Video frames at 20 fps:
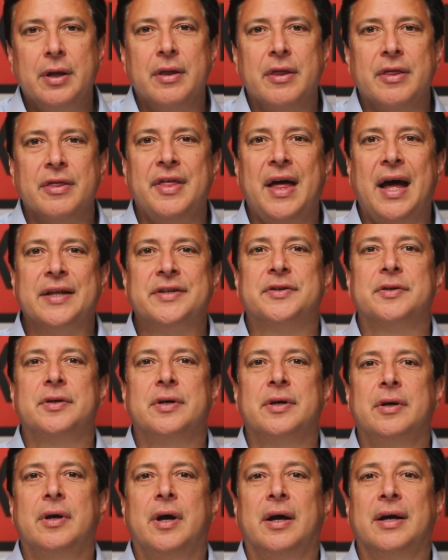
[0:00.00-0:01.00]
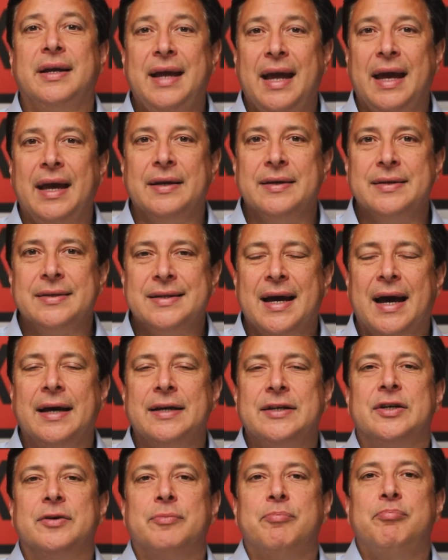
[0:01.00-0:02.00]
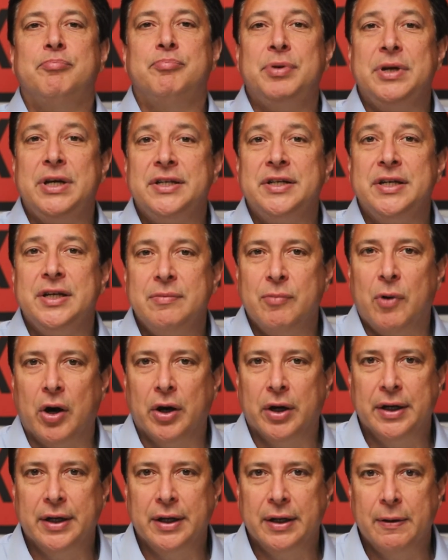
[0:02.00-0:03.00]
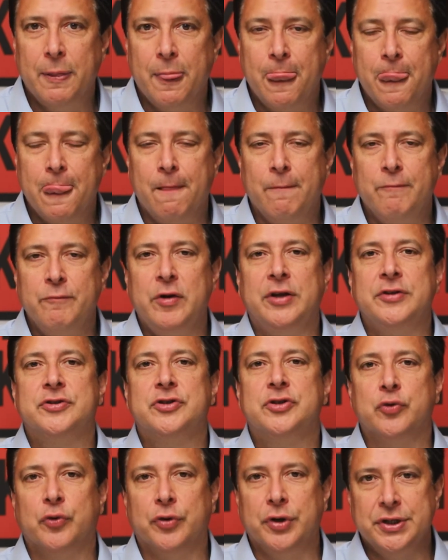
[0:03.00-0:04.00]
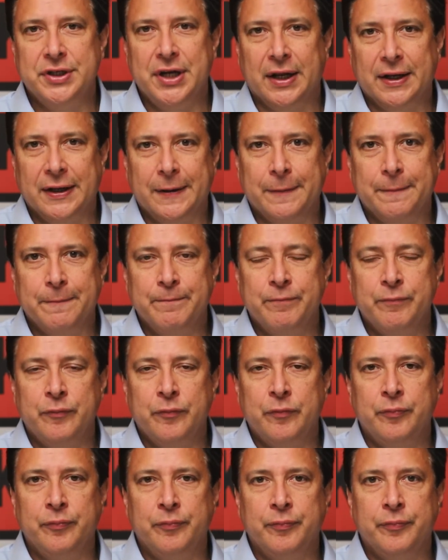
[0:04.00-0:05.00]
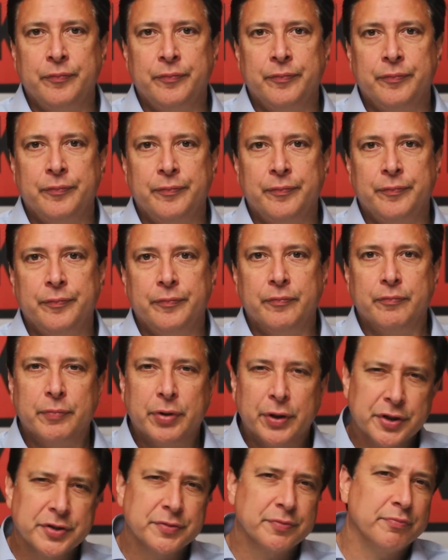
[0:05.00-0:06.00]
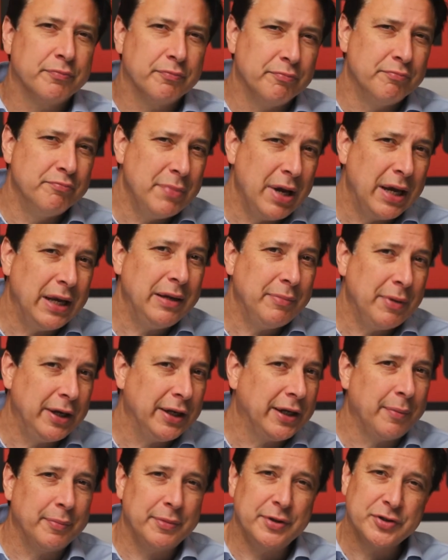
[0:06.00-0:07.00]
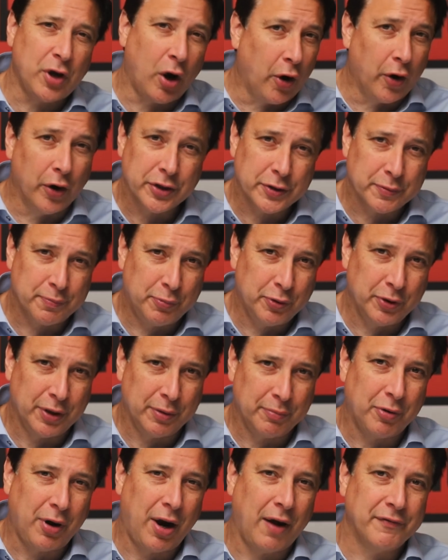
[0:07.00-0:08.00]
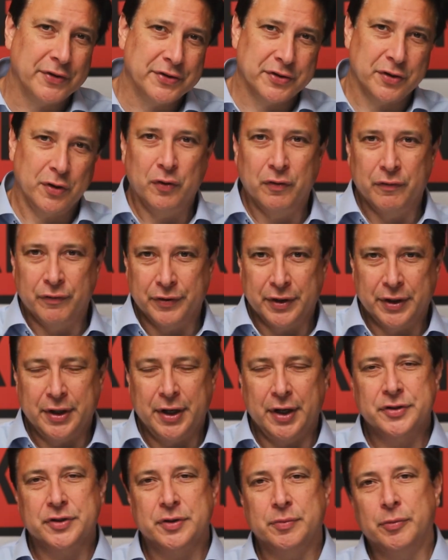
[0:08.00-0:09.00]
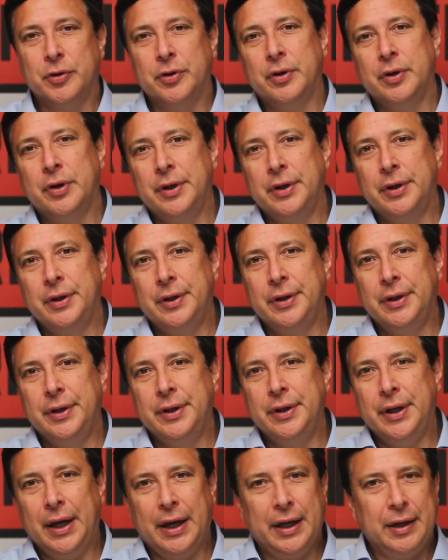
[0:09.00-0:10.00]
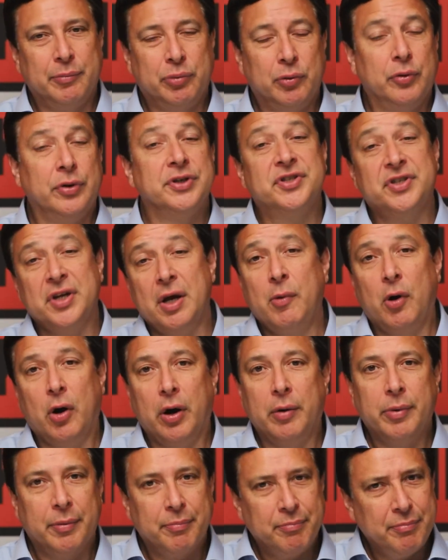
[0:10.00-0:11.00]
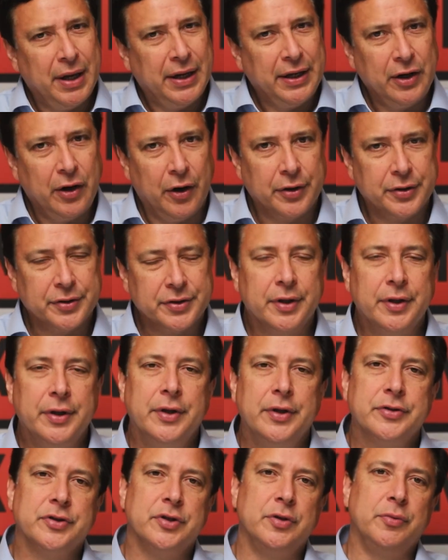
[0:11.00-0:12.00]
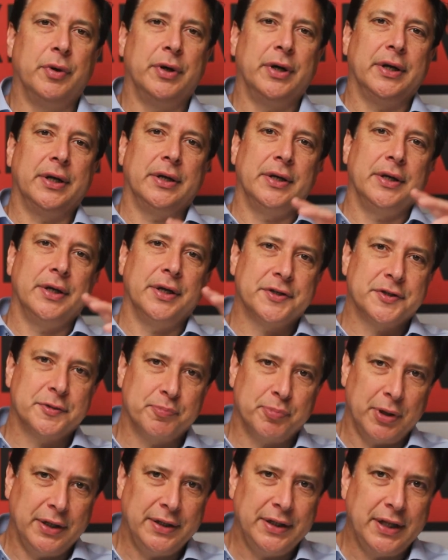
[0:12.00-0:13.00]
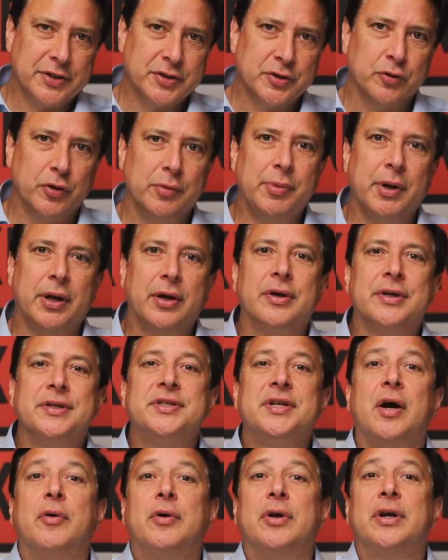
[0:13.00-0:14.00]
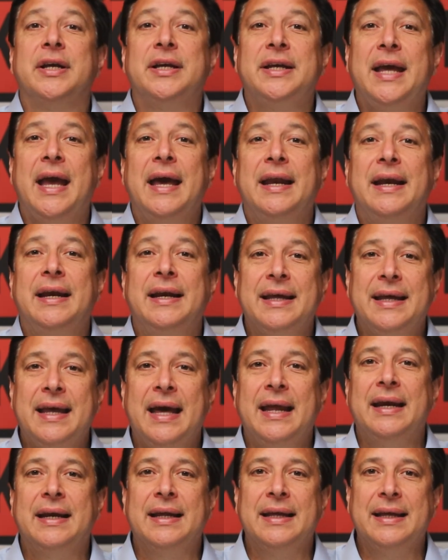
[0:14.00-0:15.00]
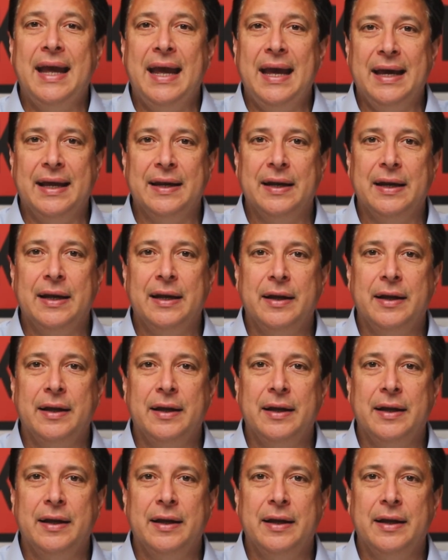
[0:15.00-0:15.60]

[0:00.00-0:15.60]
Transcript: That's, again, tied to BD marketing and storytelling. Because many companies aren't putting profits over the customer and employees. Some are, but many aren't. So you want to explain that story better and tell it again and again and again